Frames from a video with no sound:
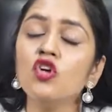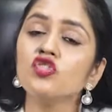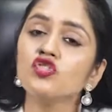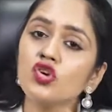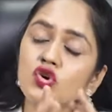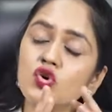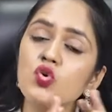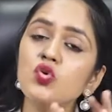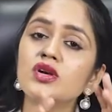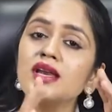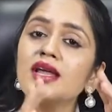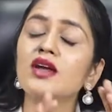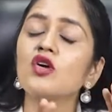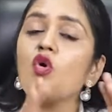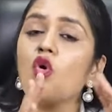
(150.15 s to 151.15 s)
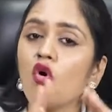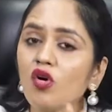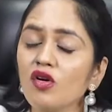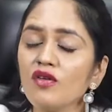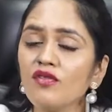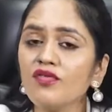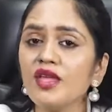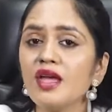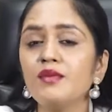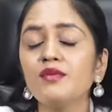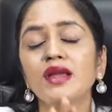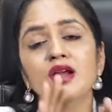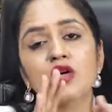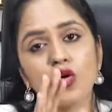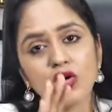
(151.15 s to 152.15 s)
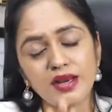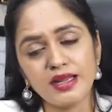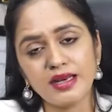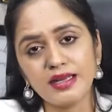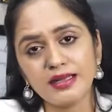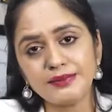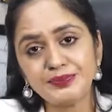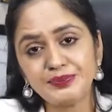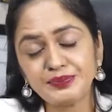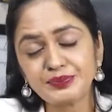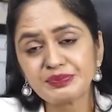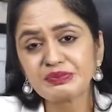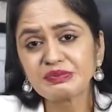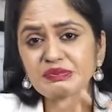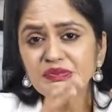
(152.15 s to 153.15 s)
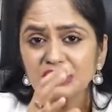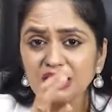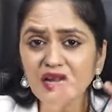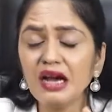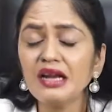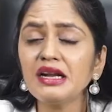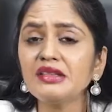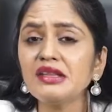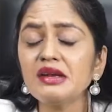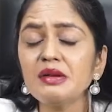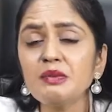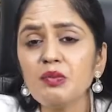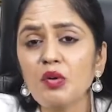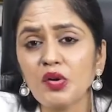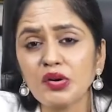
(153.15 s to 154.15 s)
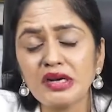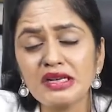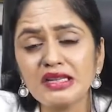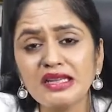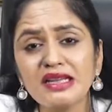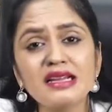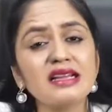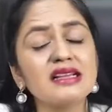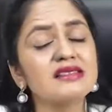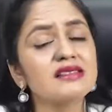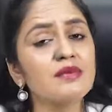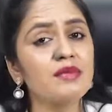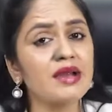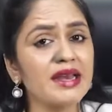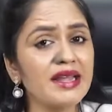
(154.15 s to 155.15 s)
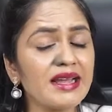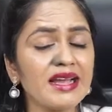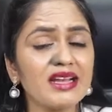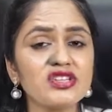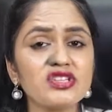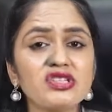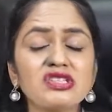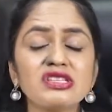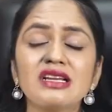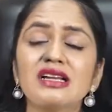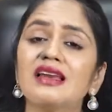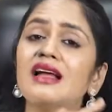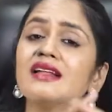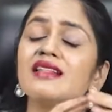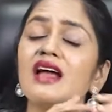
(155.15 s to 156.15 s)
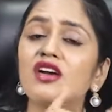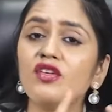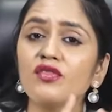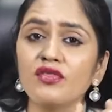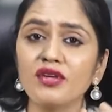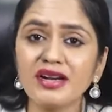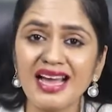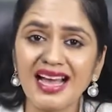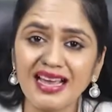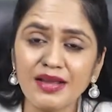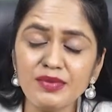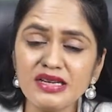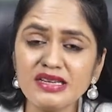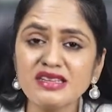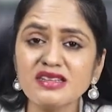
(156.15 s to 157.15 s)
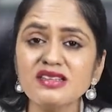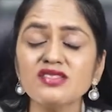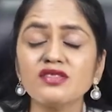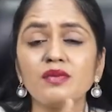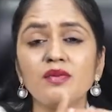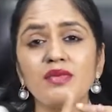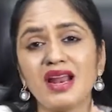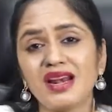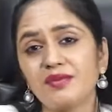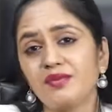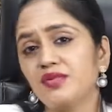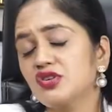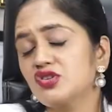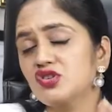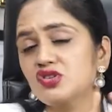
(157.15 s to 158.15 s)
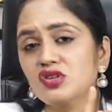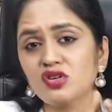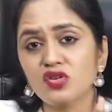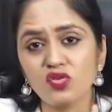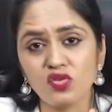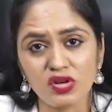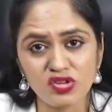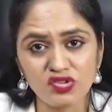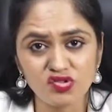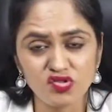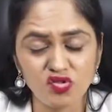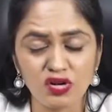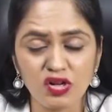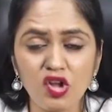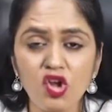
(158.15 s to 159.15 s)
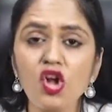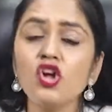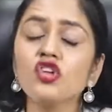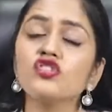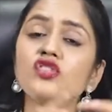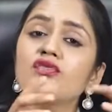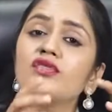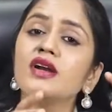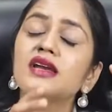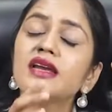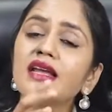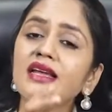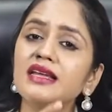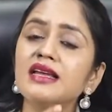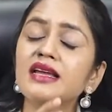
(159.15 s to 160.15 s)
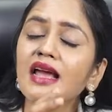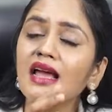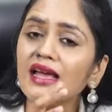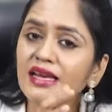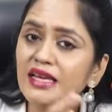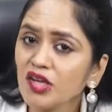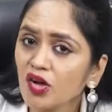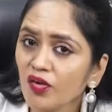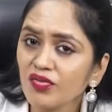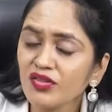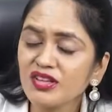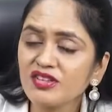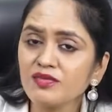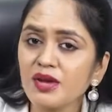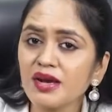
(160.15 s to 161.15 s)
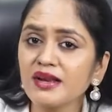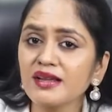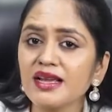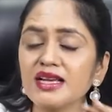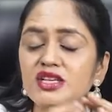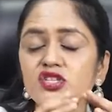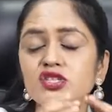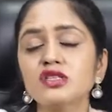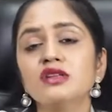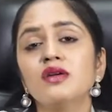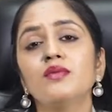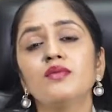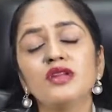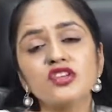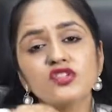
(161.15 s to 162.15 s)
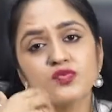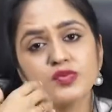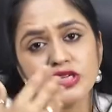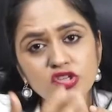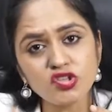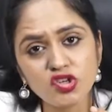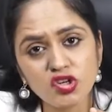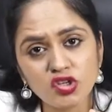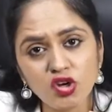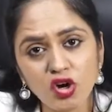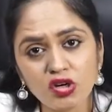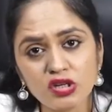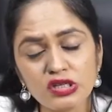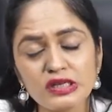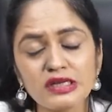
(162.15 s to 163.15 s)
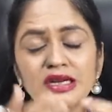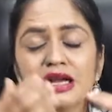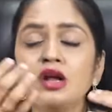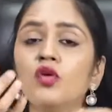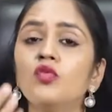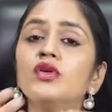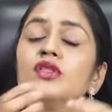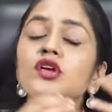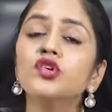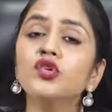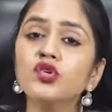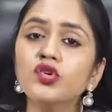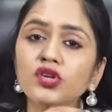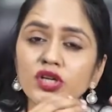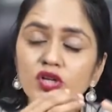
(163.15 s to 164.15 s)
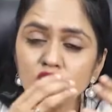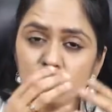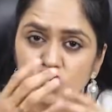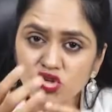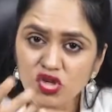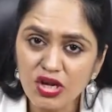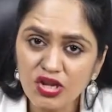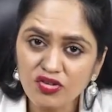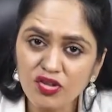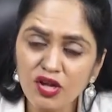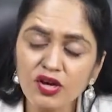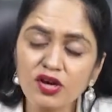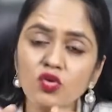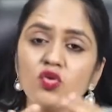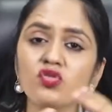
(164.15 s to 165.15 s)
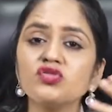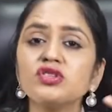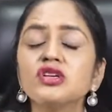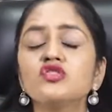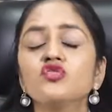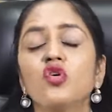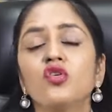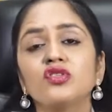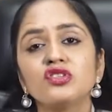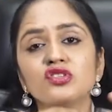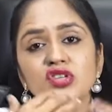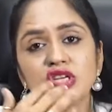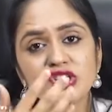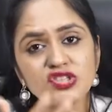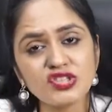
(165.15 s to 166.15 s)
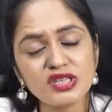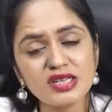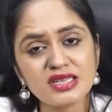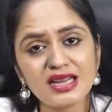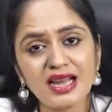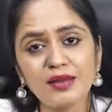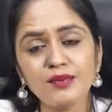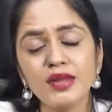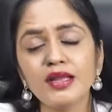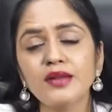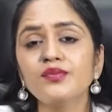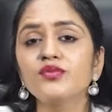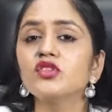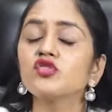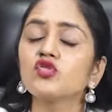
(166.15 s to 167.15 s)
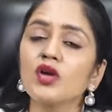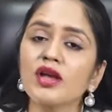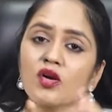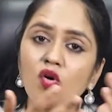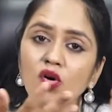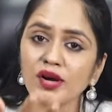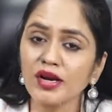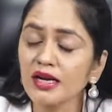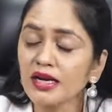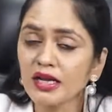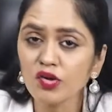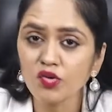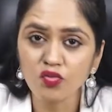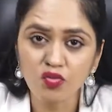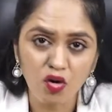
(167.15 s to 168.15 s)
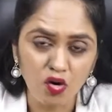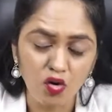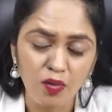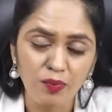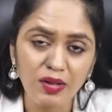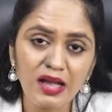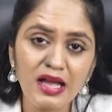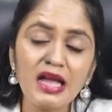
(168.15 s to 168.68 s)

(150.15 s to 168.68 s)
So do take all of them accordingly. Another important thing is the medications like that of a diabetes, blood pressure, cholesterol. So if you are taking any of these medications, please speak to your doctor whether do you need to change the dosage or the change the timing. So accordingly you follow up.